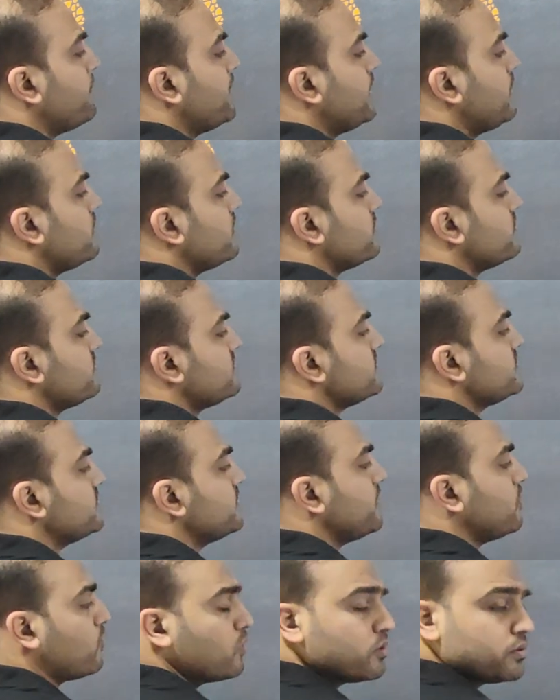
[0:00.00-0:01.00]
b is
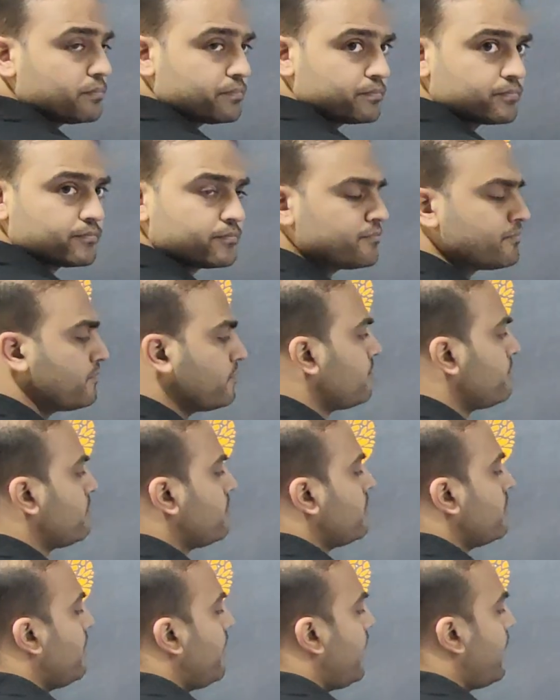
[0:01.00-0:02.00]
0.
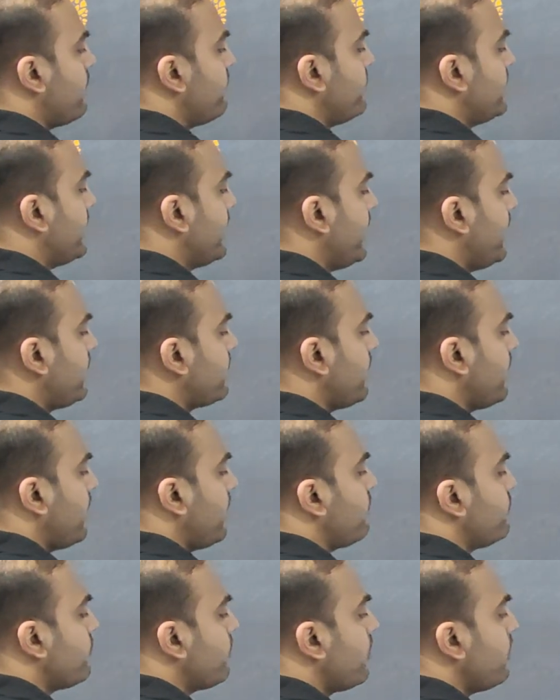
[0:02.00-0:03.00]
I will get
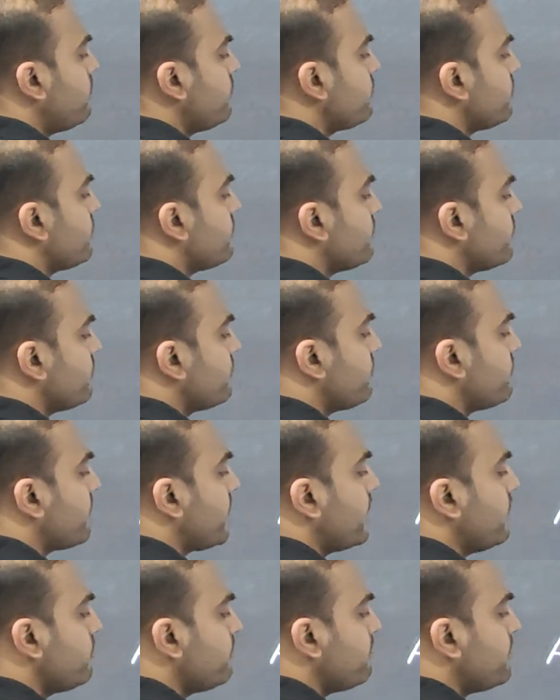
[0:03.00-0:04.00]
f of
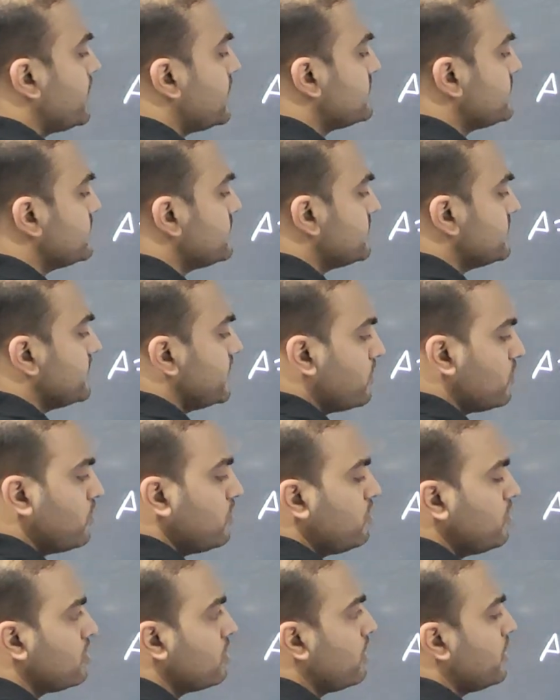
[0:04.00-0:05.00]
5 plus
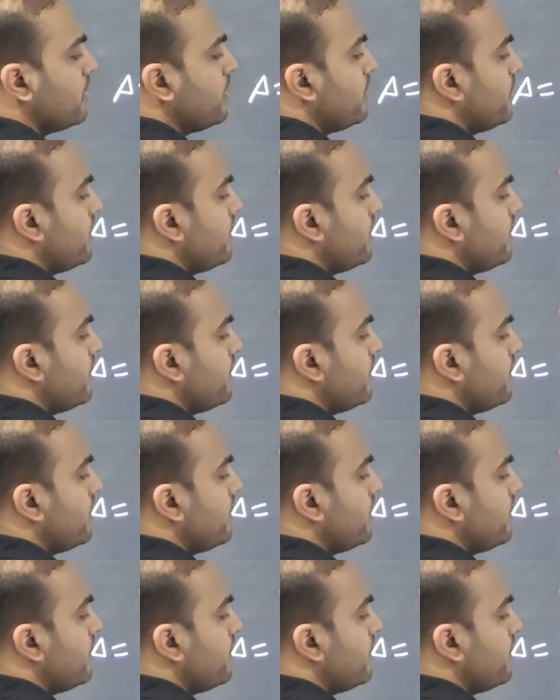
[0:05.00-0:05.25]
0